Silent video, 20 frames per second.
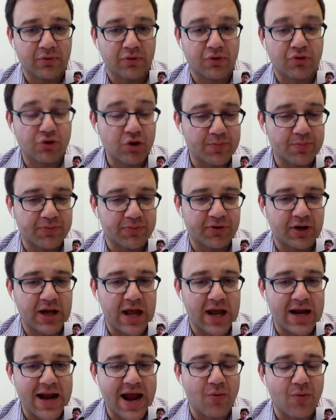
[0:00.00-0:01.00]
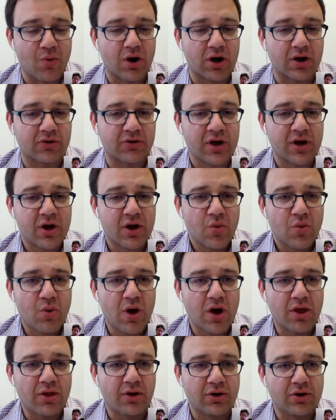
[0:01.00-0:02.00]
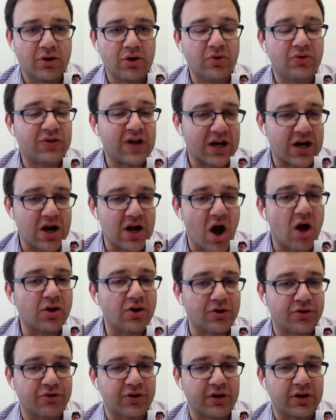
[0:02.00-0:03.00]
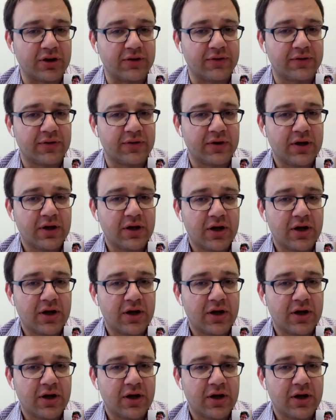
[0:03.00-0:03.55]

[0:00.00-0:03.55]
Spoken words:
groups and networks, whether new technologies